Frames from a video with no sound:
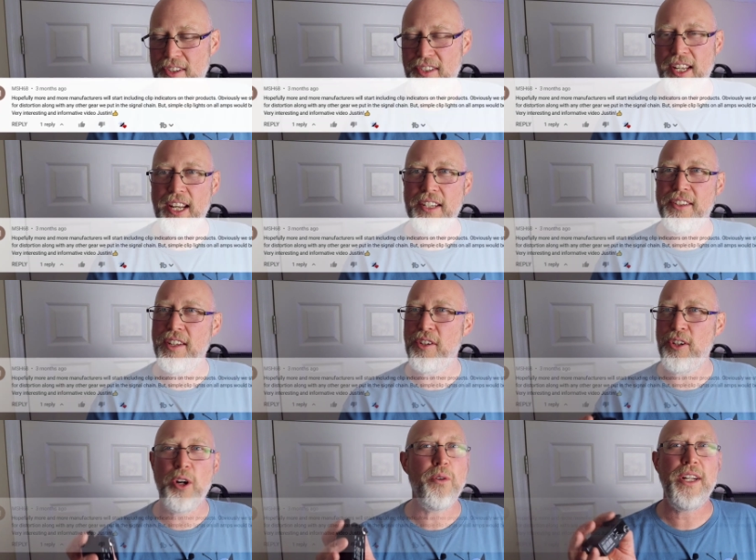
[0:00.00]
and says that
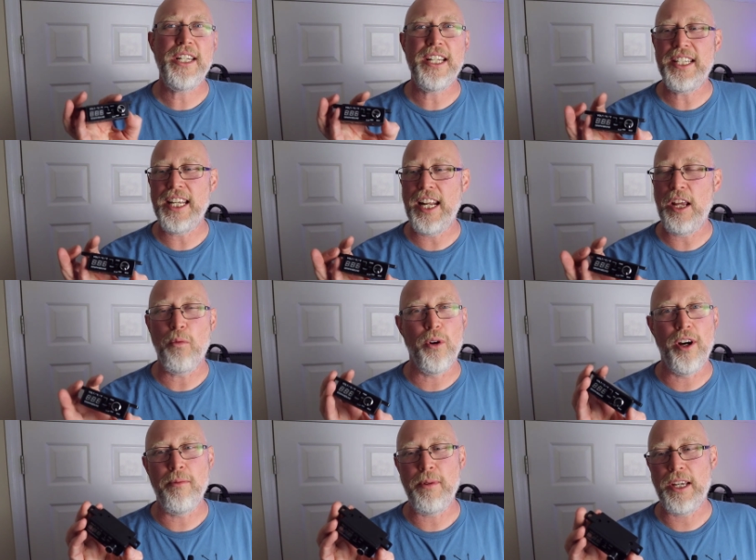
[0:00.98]
you don't need a
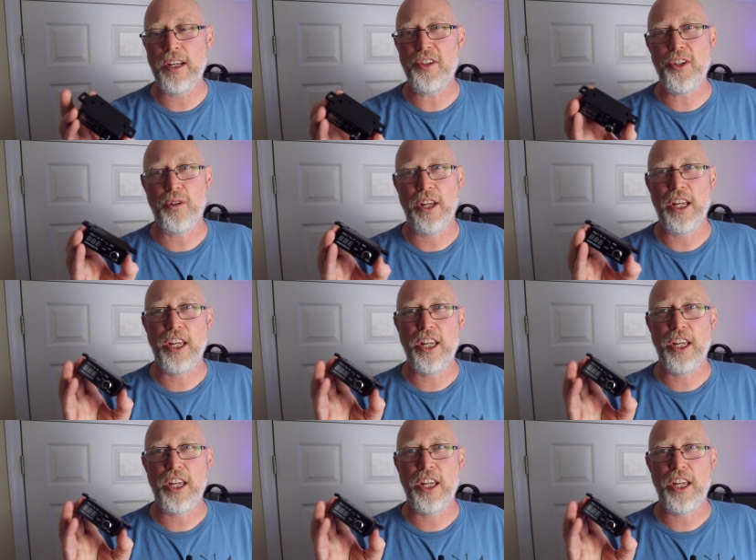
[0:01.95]
DD1 because you can